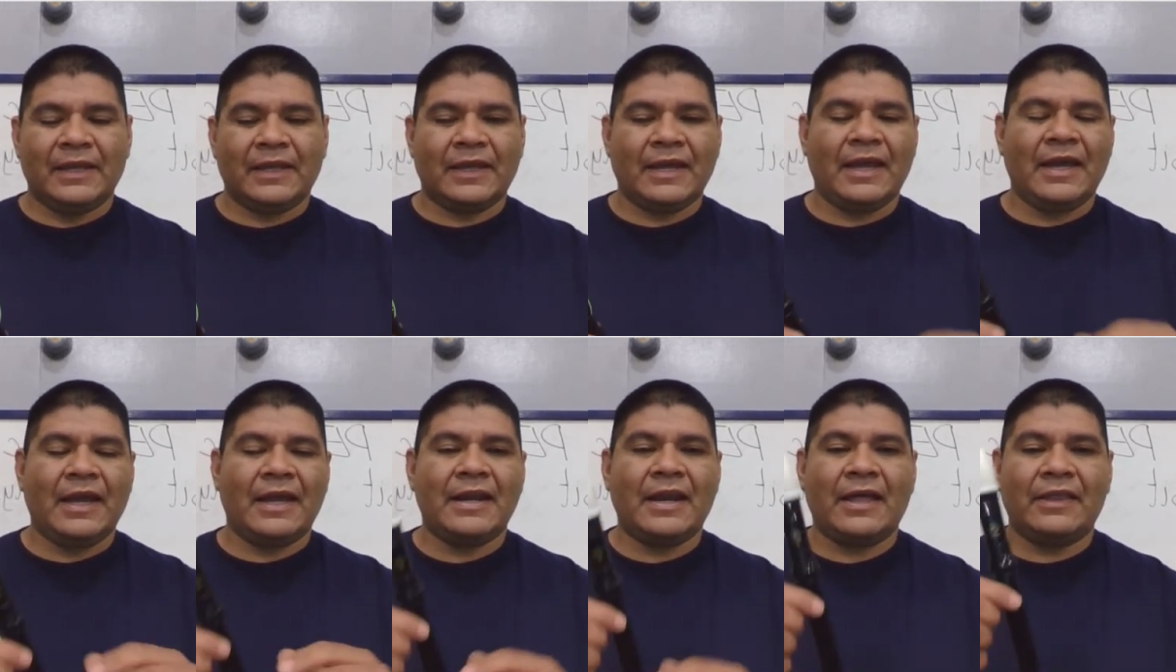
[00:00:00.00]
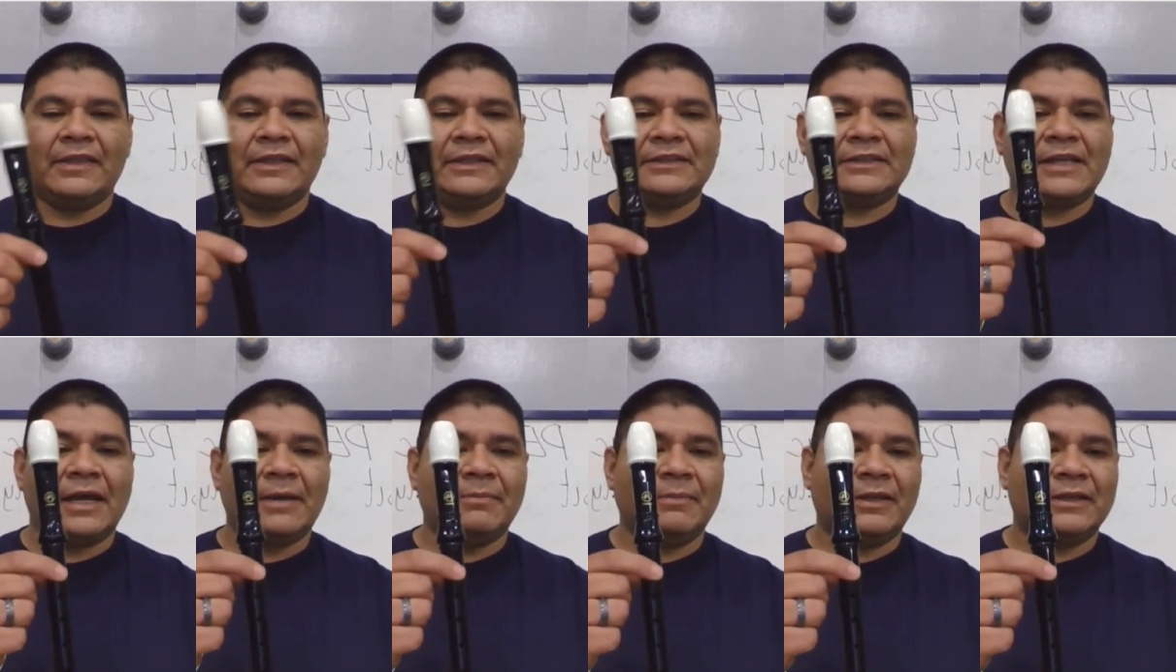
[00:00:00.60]
Okay, and now this
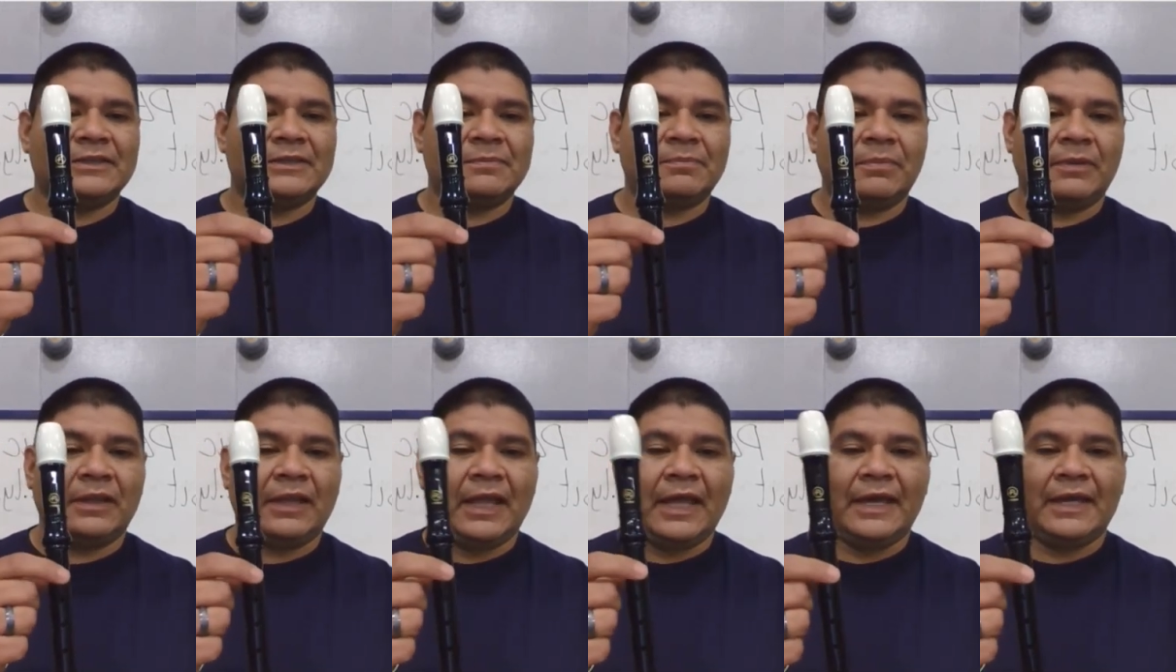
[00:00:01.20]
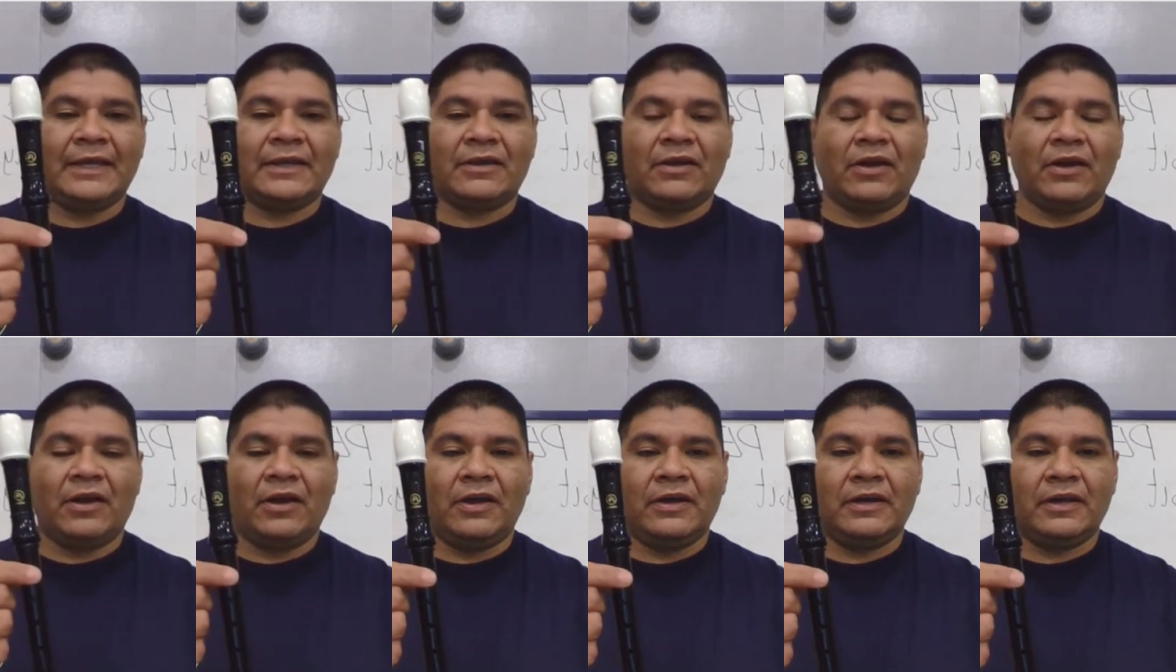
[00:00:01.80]
time let's play it
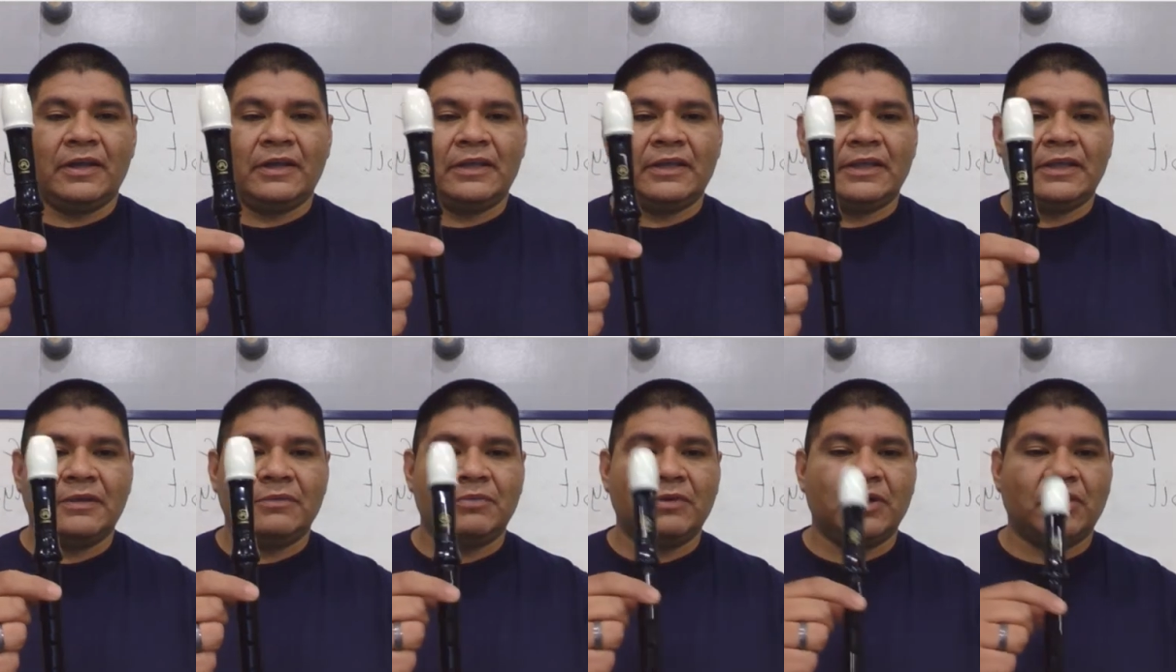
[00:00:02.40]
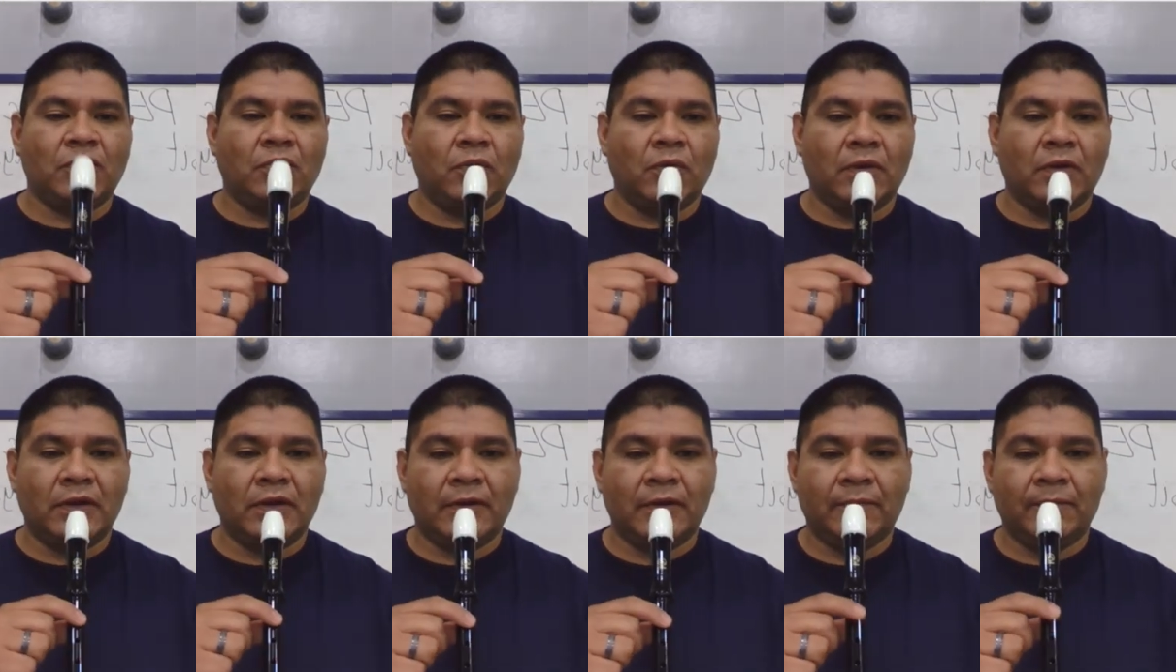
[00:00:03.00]
on the
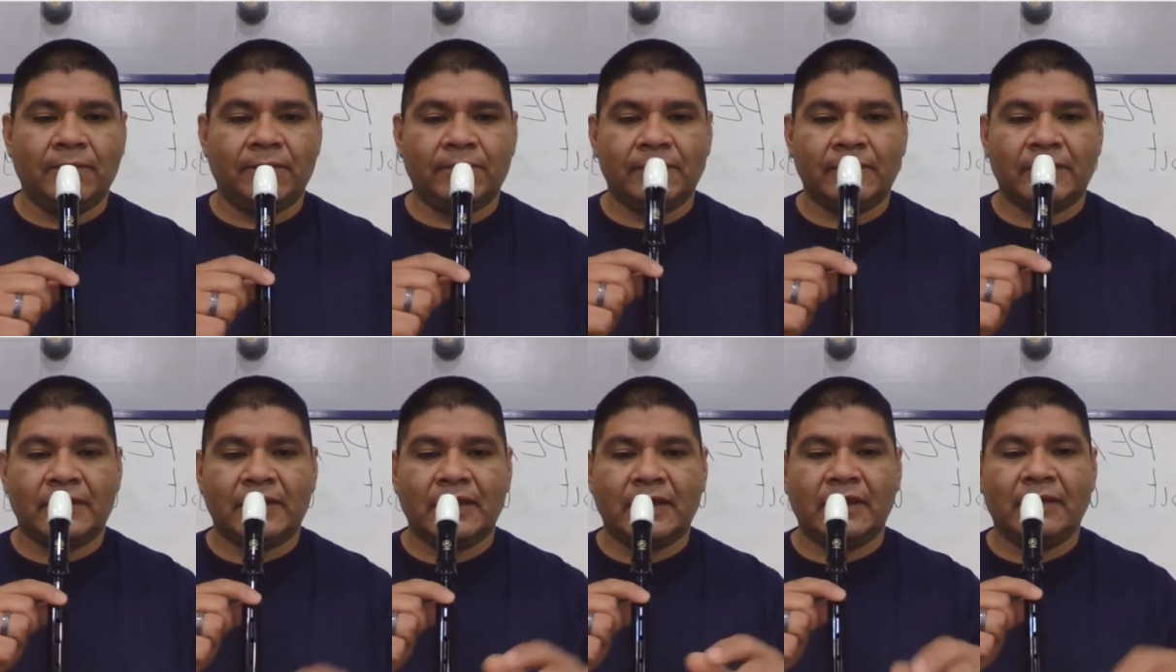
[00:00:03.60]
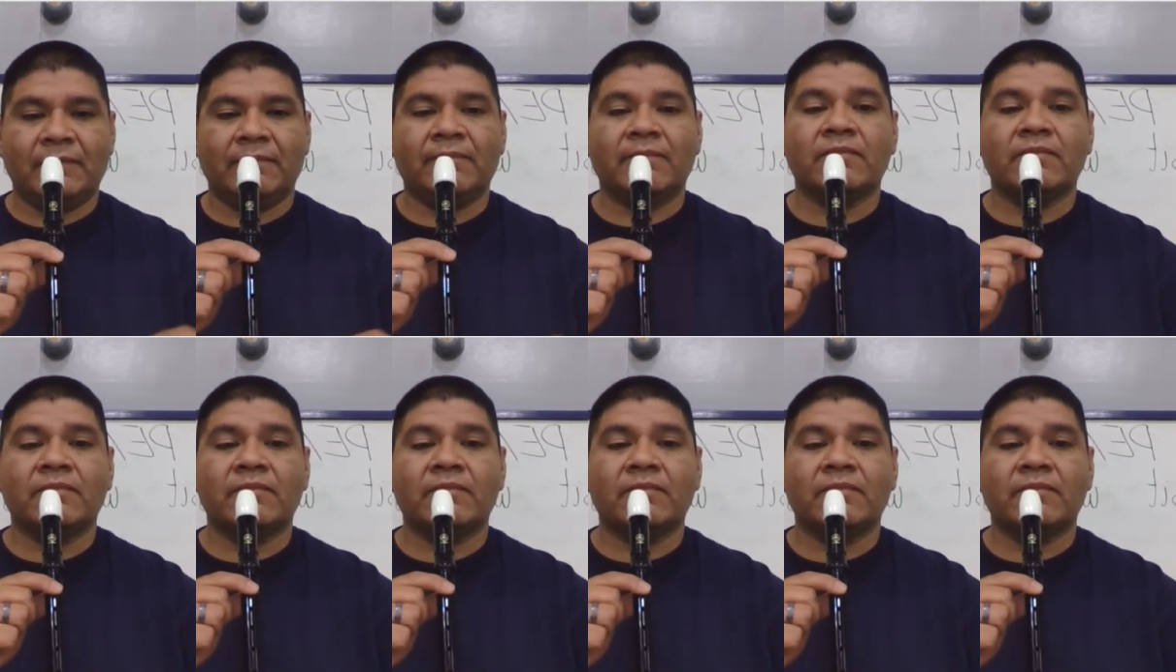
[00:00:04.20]
recorder. Okay.